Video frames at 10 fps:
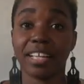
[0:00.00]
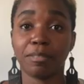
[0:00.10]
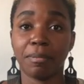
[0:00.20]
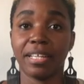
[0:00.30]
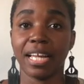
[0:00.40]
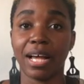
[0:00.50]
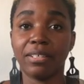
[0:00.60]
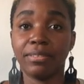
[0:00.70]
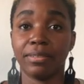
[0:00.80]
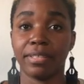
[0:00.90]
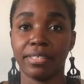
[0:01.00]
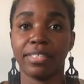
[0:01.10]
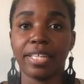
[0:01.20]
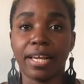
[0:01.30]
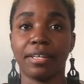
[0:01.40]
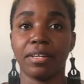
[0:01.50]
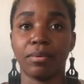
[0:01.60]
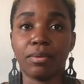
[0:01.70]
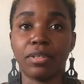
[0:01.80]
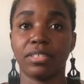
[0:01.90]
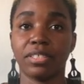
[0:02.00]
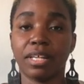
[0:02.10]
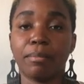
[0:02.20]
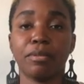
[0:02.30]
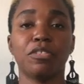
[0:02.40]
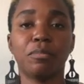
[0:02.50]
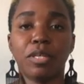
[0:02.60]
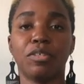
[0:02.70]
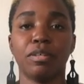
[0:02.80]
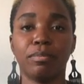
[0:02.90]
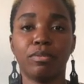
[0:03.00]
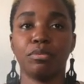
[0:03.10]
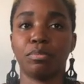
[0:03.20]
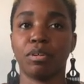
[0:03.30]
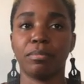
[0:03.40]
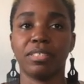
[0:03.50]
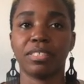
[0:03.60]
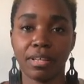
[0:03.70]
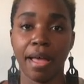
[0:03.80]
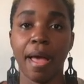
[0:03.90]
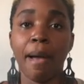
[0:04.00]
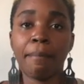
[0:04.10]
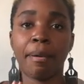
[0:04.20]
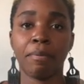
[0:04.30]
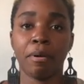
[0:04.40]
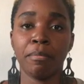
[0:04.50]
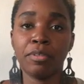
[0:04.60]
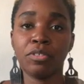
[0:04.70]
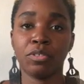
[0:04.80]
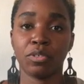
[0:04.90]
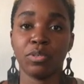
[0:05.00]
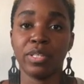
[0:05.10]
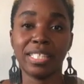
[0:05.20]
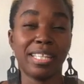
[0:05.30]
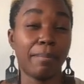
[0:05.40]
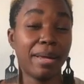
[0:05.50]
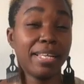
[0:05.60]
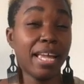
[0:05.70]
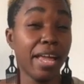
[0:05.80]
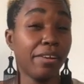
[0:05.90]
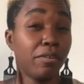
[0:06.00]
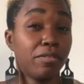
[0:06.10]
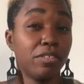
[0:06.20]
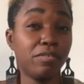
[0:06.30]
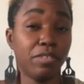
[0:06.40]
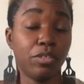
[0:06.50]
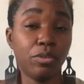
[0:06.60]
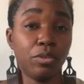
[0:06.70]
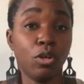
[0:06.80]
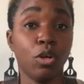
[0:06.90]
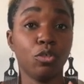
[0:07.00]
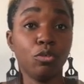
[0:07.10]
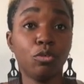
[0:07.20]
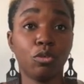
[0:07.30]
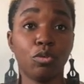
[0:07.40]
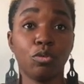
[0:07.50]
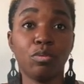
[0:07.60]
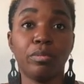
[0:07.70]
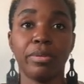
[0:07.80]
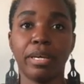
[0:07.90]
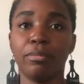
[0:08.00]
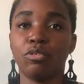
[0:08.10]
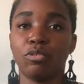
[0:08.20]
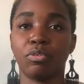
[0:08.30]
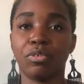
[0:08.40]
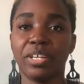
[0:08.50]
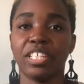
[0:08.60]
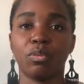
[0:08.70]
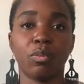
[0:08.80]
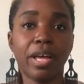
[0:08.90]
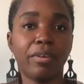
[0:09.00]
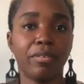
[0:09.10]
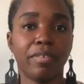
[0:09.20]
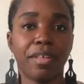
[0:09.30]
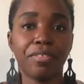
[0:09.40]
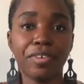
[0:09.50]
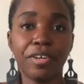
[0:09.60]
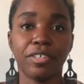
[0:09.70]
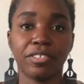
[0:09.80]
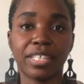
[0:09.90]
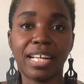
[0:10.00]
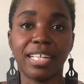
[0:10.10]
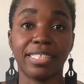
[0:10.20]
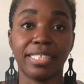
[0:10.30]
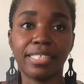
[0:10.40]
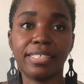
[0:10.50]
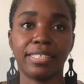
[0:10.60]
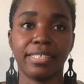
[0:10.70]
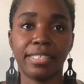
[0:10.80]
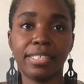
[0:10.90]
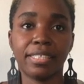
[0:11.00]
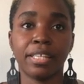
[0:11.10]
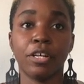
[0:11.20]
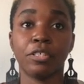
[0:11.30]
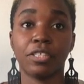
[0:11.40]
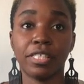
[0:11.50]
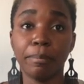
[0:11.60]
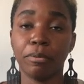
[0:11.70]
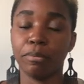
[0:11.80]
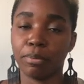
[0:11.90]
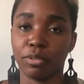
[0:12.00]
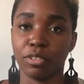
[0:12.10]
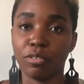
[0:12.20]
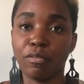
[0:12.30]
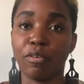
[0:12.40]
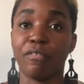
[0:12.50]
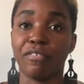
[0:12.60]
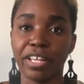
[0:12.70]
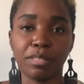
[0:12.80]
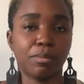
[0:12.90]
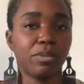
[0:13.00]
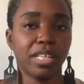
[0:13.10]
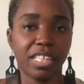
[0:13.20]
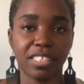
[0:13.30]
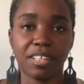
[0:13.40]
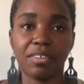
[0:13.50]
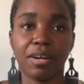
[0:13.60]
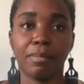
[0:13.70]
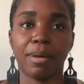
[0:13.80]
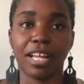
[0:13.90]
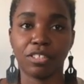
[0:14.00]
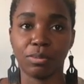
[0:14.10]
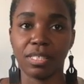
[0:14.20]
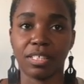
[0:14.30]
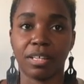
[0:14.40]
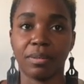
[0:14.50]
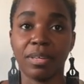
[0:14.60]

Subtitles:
explain how this technique works, I'm going to make you a bold promise. My promise to you is that by the end of this video, you too will be able to create well over 366 simple posts for Facebook, Instagram, and Twitter